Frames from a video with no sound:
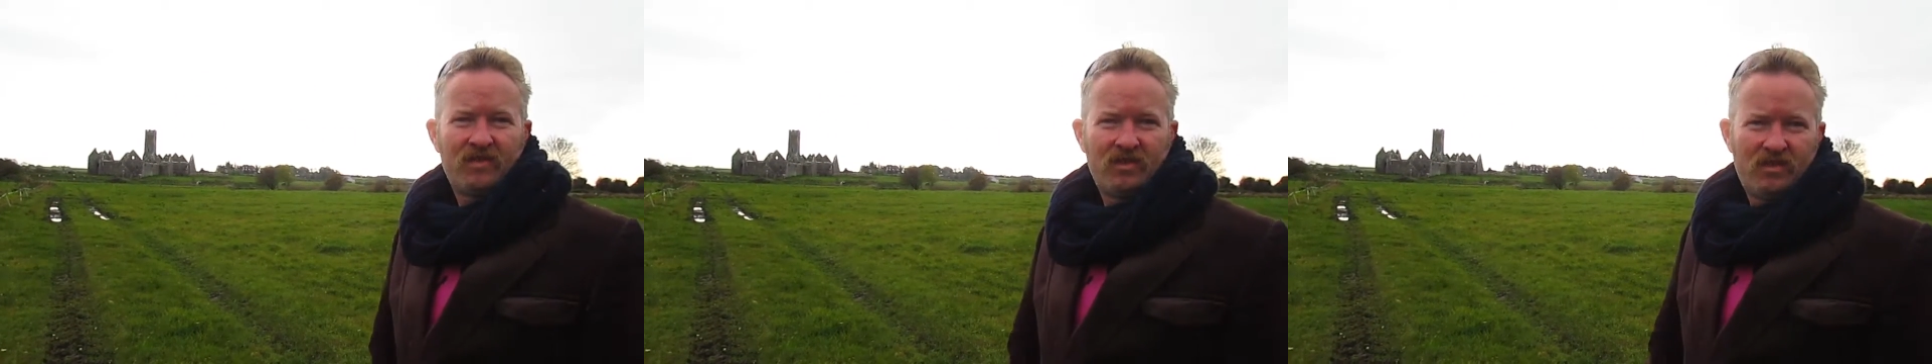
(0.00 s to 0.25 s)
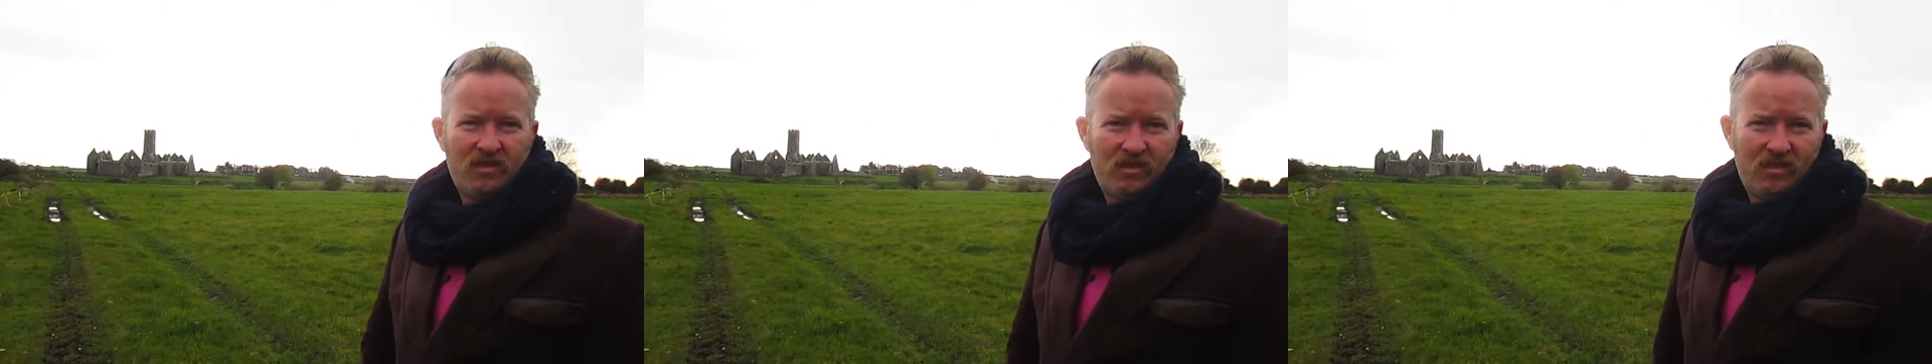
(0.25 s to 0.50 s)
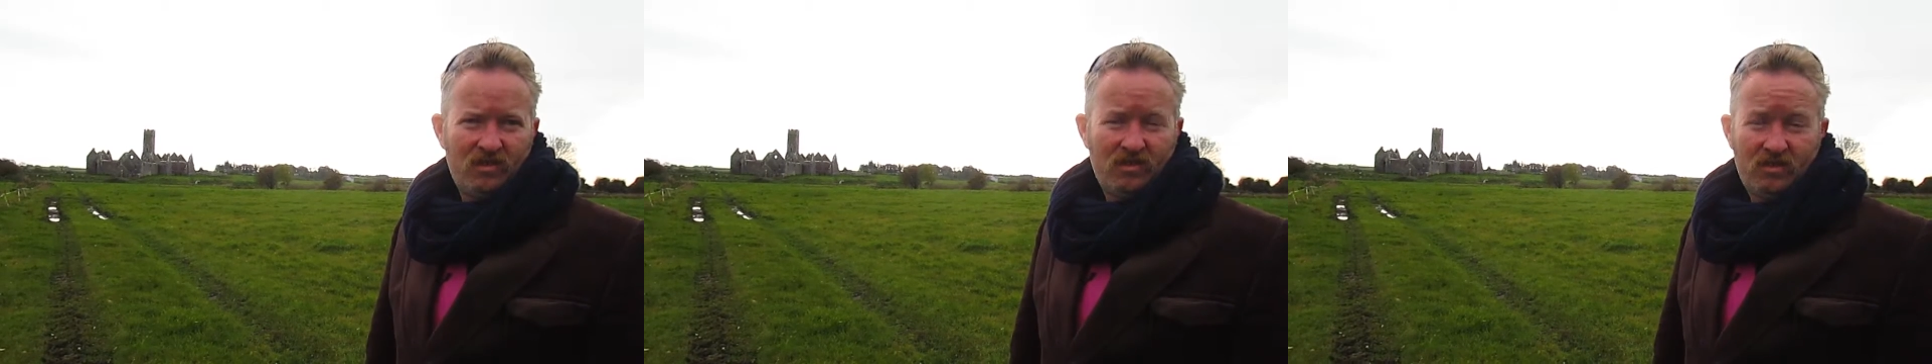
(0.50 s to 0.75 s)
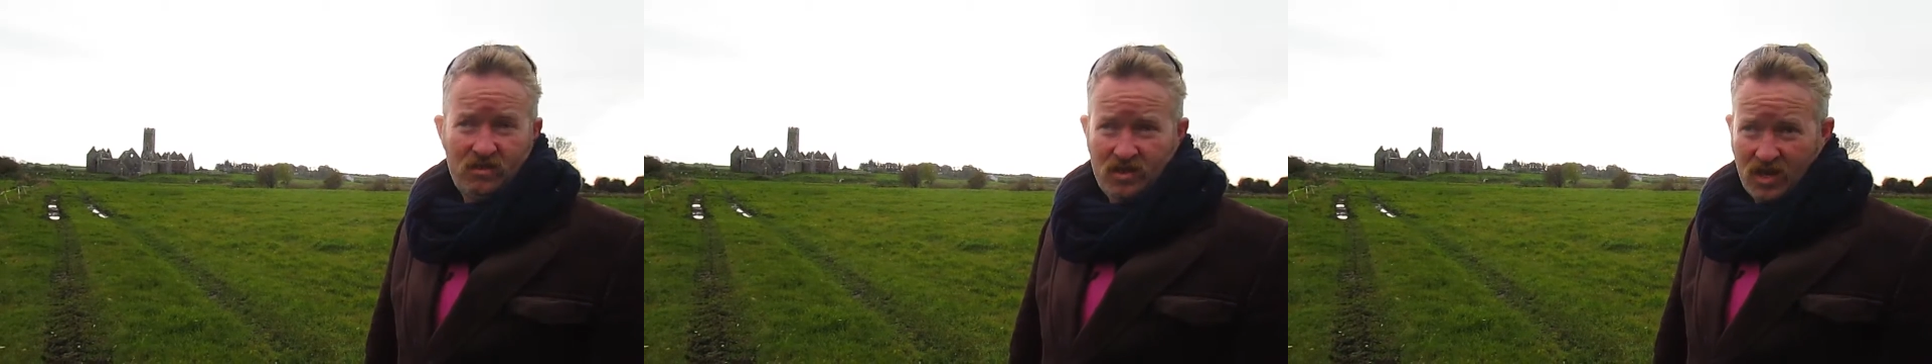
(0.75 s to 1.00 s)
Wow.
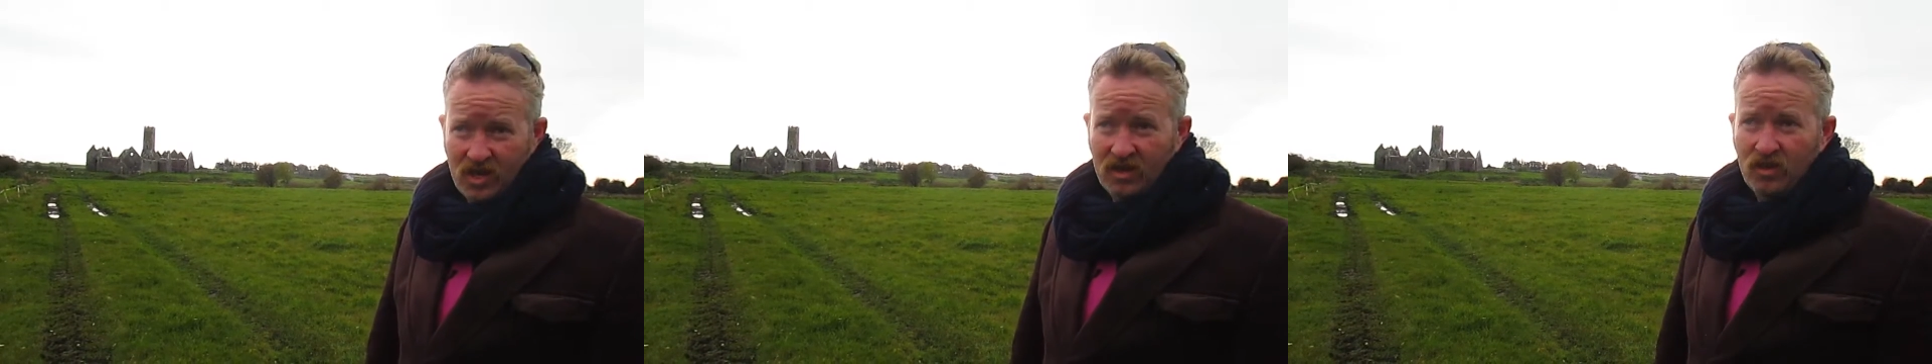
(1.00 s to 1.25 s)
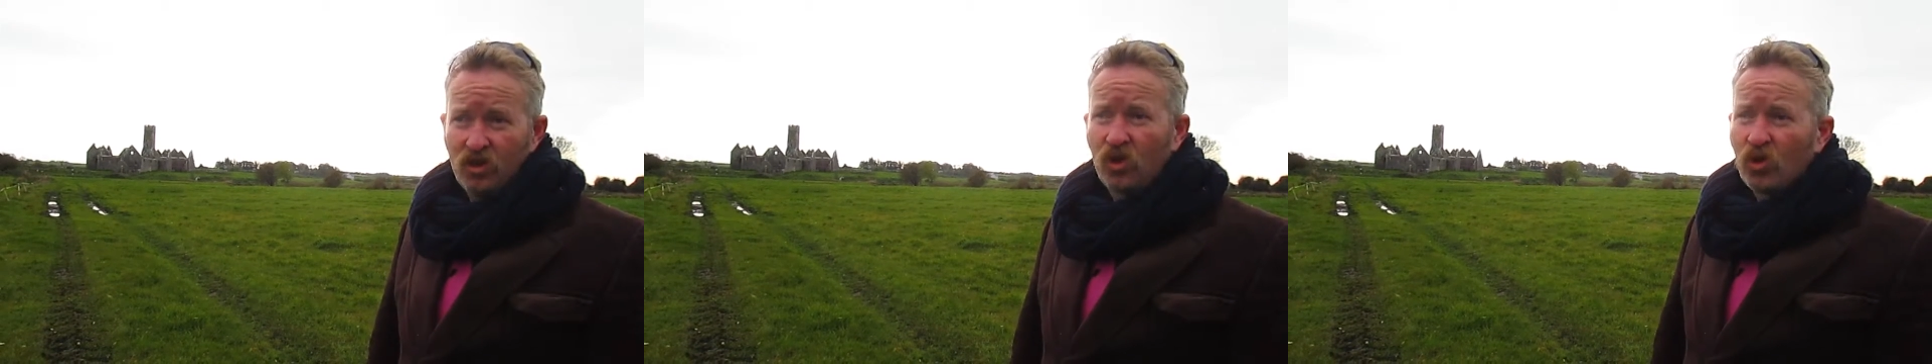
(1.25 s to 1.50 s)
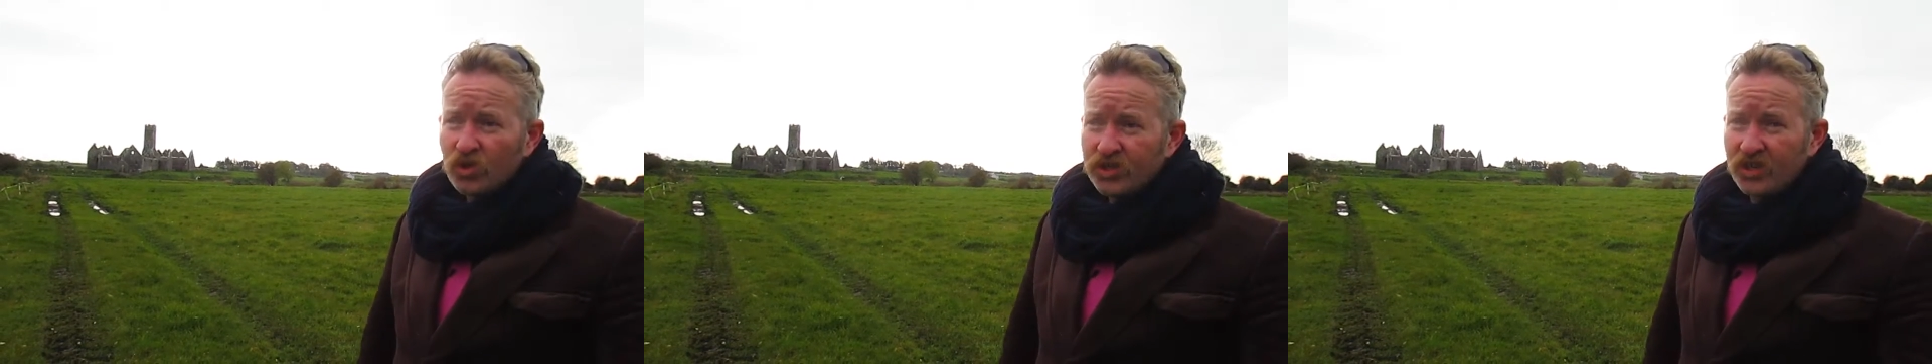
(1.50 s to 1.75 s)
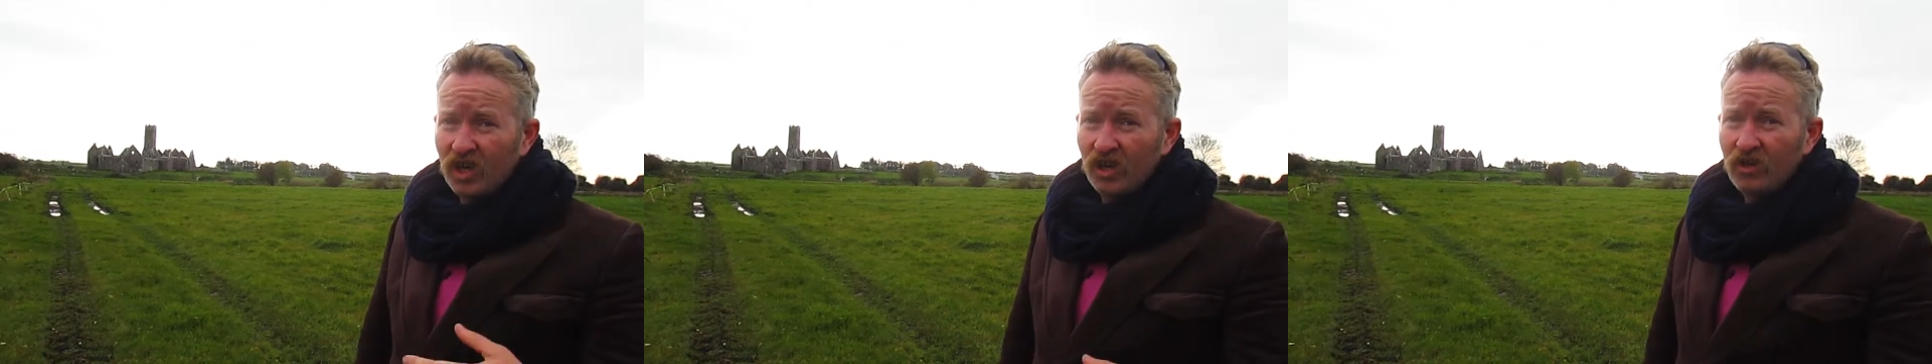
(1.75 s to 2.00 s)
Yeah.
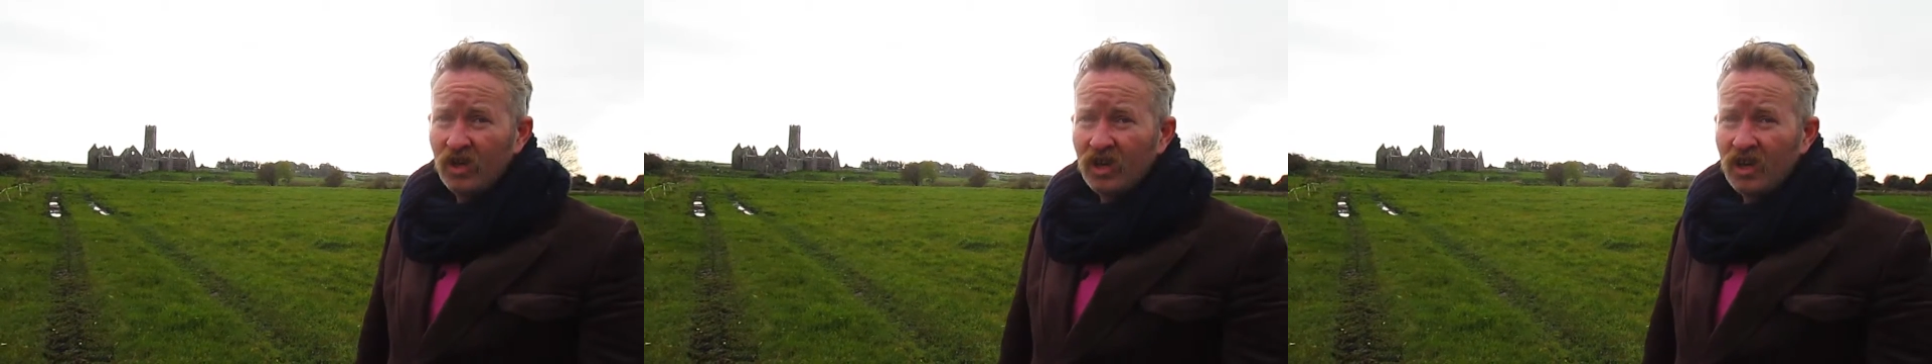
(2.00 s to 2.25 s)
Also,